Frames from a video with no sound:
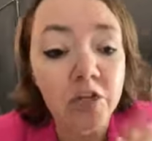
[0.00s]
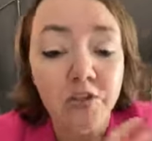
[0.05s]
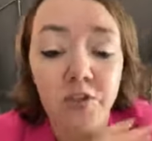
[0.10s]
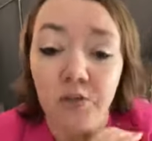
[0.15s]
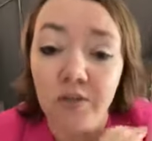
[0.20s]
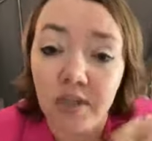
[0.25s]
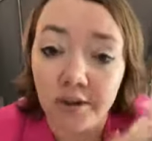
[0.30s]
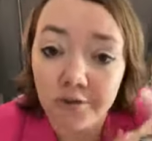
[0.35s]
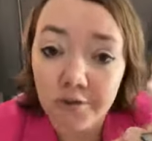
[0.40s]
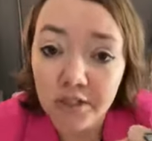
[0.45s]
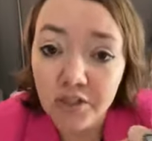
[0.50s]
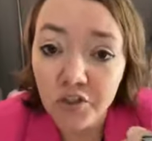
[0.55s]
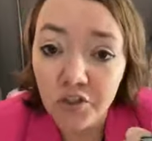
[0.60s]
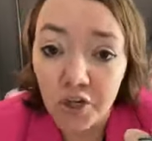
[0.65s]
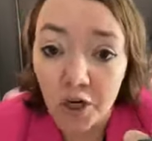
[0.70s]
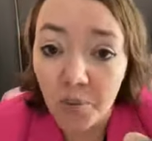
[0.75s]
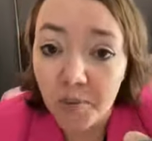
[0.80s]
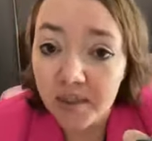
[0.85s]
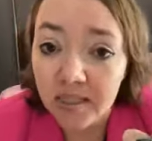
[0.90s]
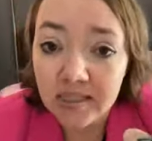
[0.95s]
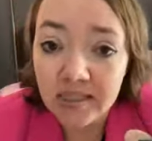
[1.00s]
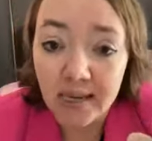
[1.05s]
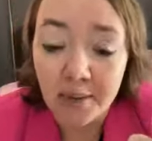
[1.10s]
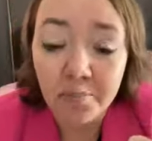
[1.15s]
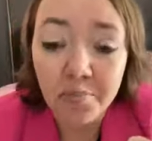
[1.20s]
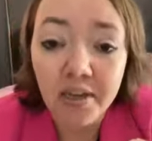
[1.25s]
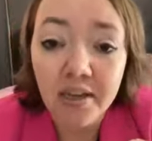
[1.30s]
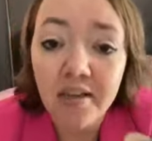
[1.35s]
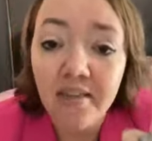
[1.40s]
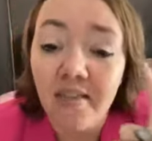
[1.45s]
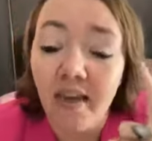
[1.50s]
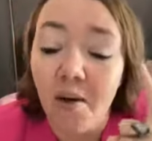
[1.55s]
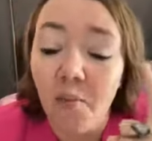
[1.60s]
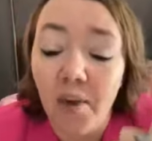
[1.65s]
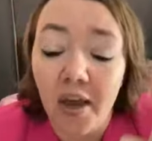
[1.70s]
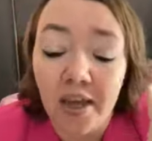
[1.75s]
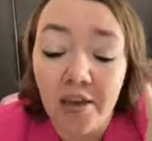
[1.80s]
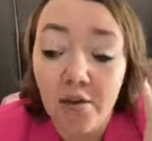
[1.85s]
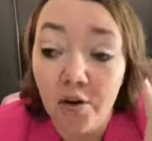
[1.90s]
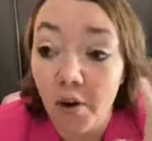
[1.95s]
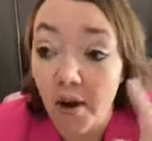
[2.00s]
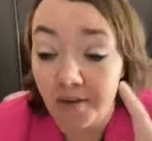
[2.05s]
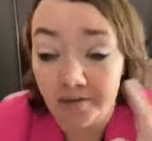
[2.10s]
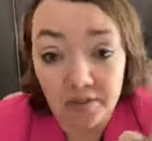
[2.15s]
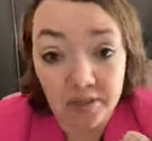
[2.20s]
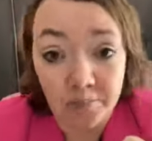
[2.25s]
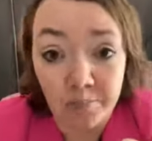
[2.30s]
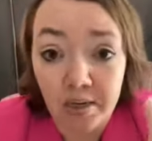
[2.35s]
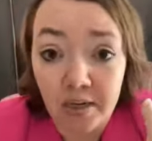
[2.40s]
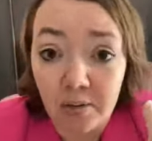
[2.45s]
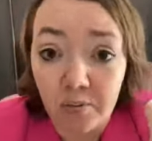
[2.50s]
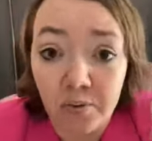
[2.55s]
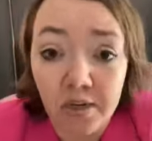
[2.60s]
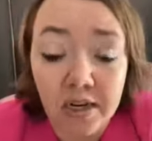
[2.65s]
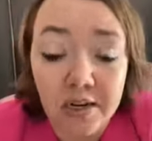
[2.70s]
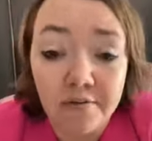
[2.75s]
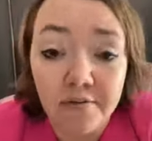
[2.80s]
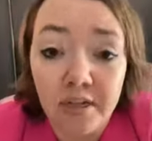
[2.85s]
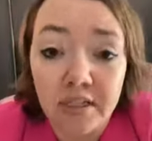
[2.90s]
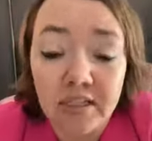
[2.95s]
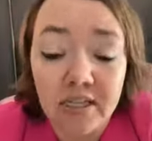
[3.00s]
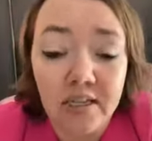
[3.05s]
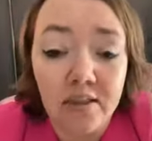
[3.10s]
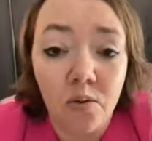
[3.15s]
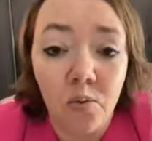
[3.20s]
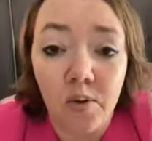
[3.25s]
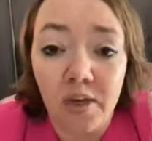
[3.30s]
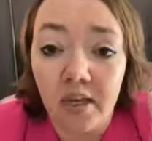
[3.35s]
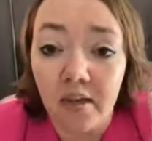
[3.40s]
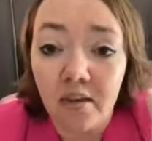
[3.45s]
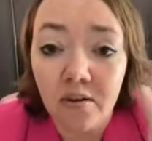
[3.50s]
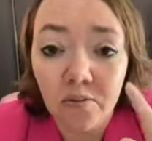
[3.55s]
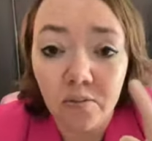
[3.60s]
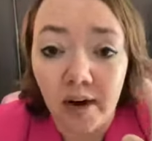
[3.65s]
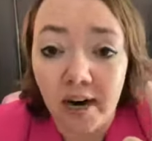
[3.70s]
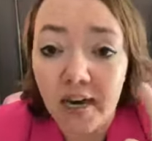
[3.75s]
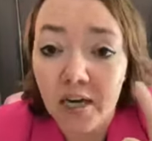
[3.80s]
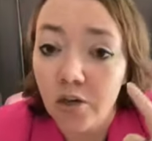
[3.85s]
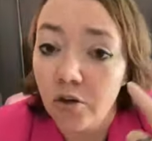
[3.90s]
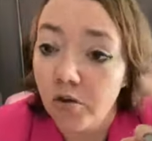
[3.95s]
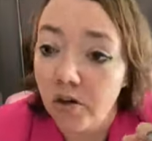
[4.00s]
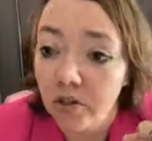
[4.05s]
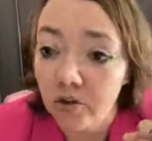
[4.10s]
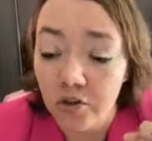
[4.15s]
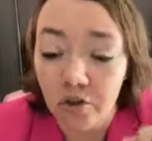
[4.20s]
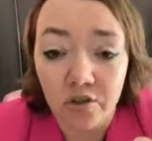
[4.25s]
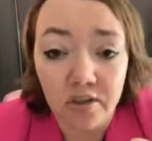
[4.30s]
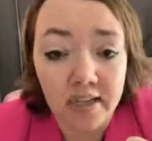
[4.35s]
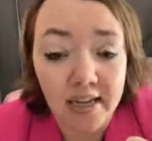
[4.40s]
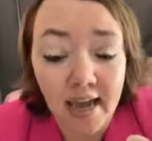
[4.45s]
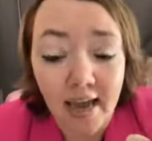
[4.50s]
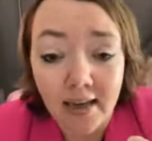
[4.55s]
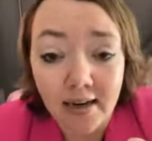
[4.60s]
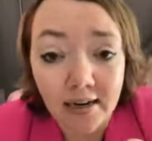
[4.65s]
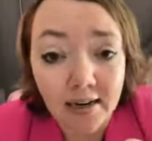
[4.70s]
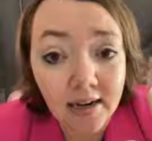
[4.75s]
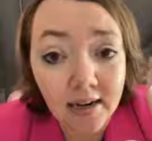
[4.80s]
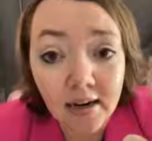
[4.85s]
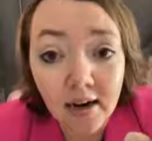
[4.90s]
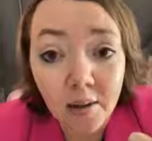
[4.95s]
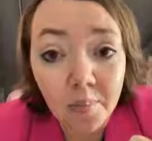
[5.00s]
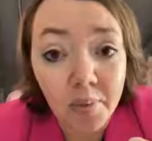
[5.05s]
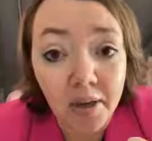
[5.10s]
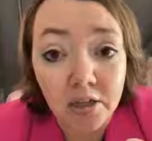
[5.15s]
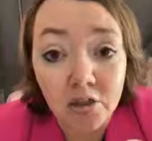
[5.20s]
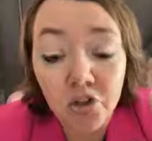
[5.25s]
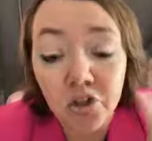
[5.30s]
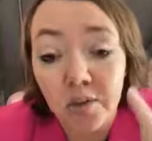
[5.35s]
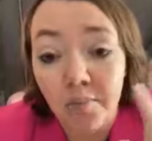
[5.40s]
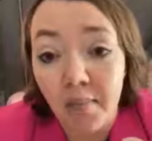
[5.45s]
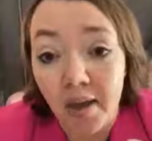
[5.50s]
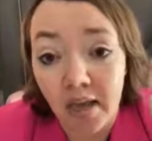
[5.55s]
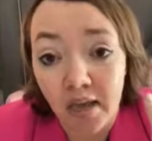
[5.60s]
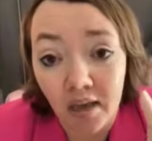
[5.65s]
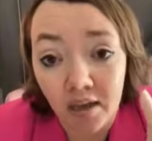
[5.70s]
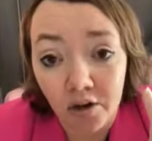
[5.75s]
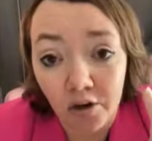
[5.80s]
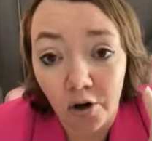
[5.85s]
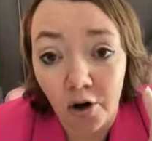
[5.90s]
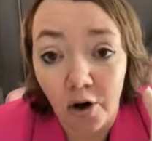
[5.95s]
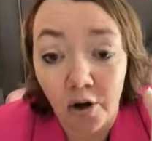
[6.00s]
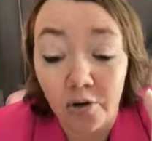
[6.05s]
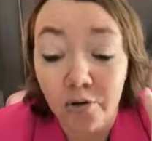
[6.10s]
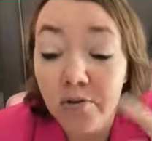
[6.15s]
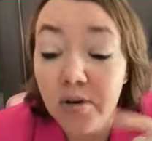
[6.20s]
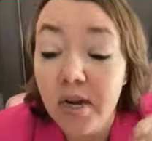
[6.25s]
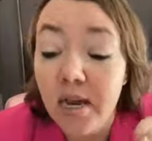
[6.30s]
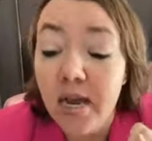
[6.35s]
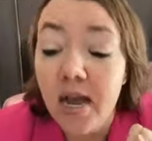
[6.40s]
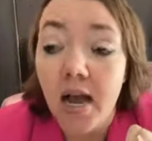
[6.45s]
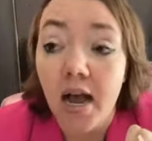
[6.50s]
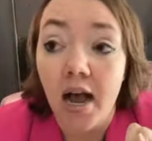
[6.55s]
So definitely start with a template. That way you don't have to be reinventing the wheel, right? You can certainly edit it a bunch and make it your own.